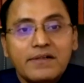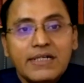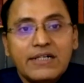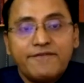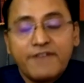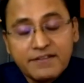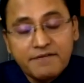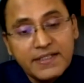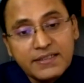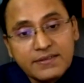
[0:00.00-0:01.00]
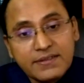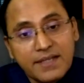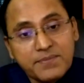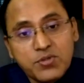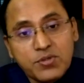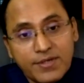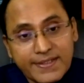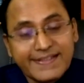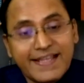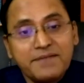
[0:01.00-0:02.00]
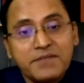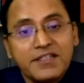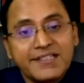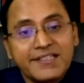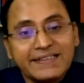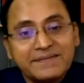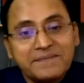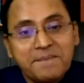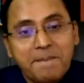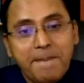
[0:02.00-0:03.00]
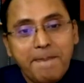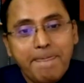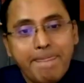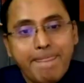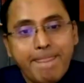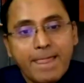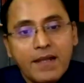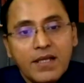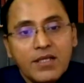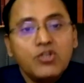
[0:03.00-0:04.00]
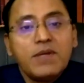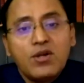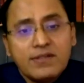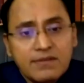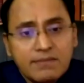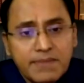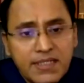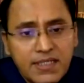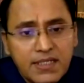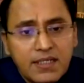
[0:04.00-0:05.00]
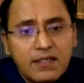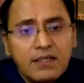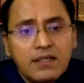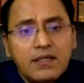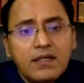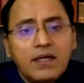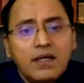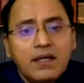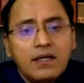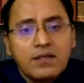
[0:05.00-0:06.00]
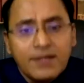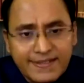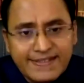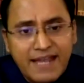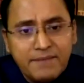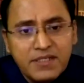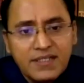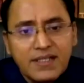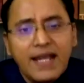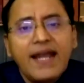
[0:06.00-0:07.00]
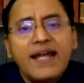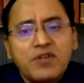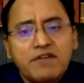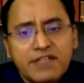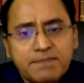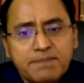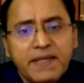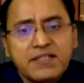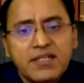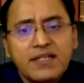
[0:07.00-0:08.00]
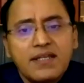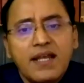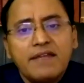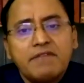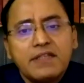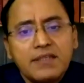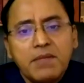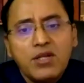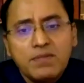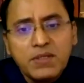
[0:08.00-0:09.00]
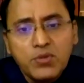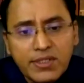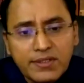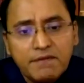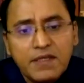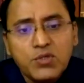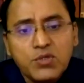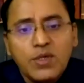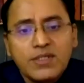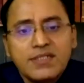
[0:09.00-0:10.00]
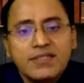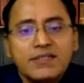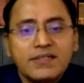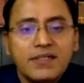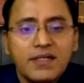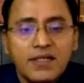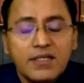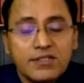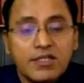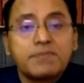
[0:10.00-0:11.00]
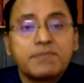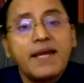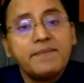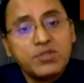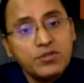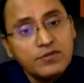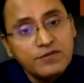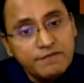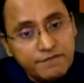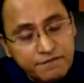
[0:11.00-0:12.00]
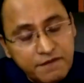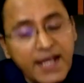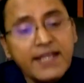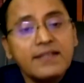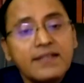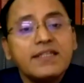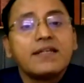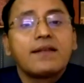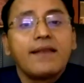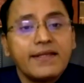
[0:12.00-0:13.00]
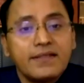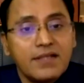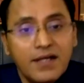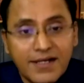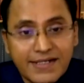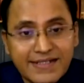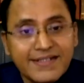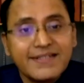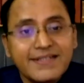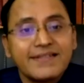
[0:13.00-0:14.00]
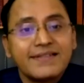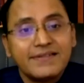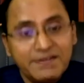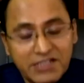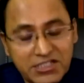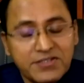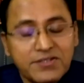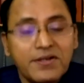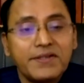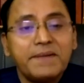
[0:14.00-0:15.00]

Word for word: Friends, when it comes to cross examination, you may not be cross examining as you have expected, and everything may not be going the way you wanted. Sometimes you find the client a hard nut, the witness rather